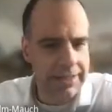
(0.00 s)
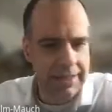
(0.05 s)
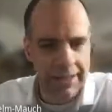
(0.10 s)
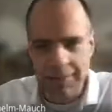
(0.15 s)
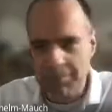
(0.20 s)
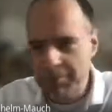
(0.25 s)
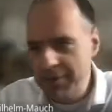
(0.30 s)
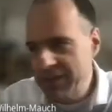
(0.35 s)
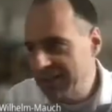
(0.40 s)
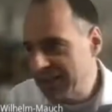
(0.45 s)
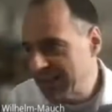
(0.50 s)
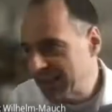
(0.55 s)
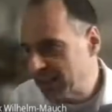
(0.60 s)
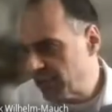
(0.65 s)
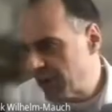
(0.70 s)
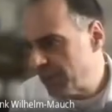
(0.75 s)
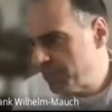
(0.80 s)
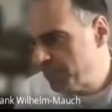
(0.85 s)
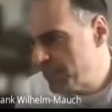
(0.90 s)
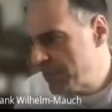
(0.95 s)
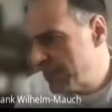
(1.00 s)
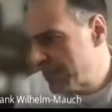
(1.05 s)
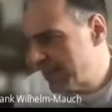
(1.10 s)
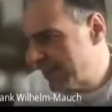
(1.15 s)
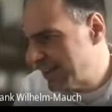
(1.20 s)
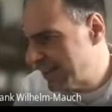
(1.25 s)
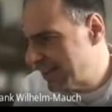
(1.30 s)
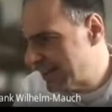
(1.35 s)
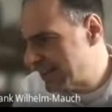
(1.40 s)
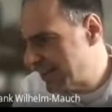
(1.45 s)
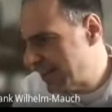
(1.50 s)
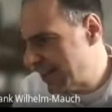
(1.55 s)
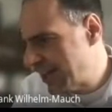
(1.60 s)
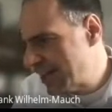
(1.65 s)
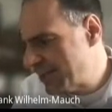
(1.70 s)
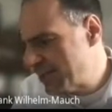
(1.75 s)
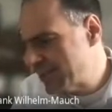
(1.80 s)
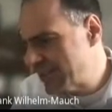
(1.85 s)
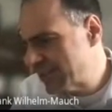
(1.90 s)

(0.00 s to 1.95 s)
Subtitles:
Please interrupt me at any time.